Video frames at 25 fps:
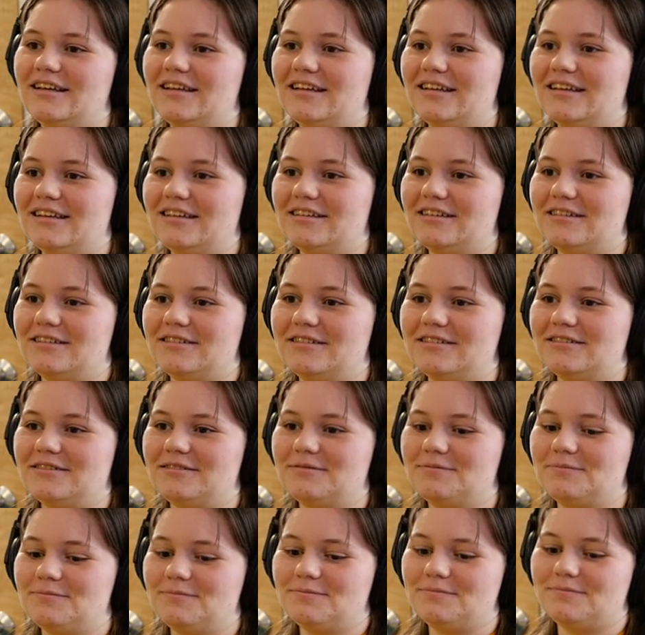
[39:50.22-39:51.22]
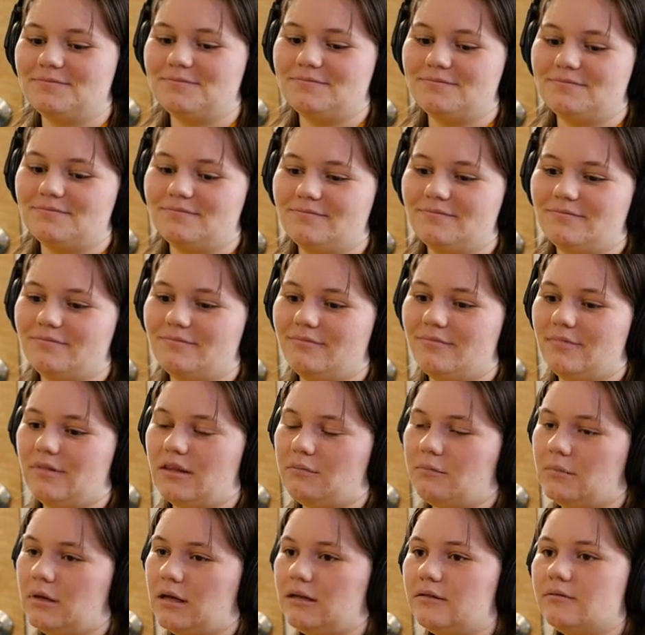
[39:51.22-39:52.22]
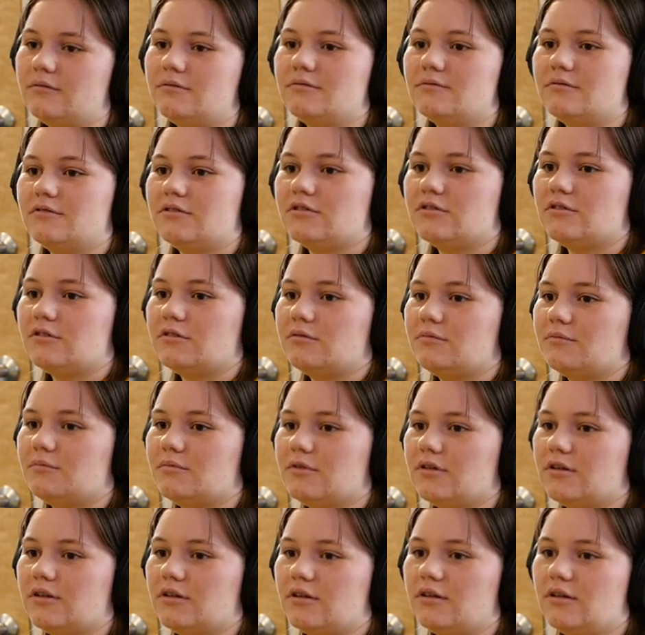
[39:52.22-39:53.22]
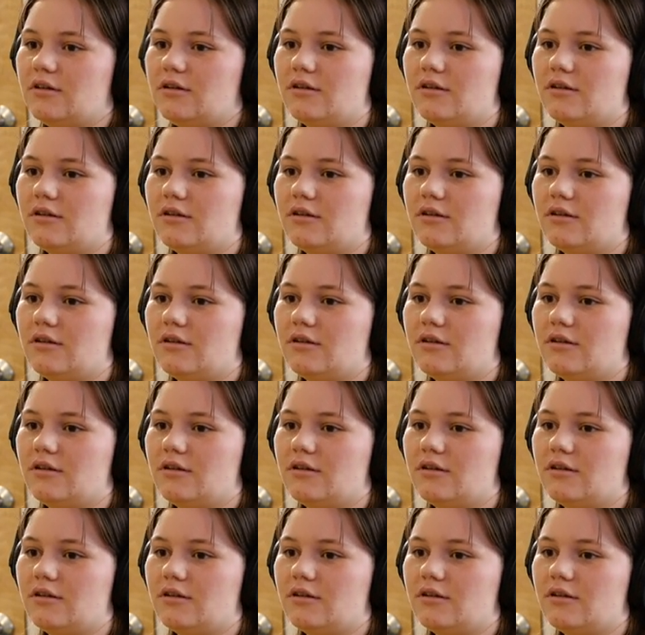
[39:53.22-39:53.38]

those are pretty mean. I listen to Skid Row.